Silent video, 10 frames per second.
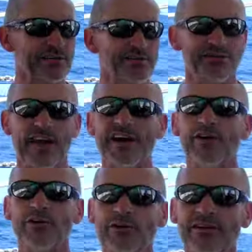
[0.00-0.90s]

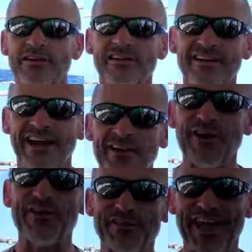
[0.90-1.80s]
foul our
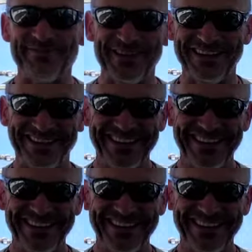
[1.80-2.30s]
aft cabin.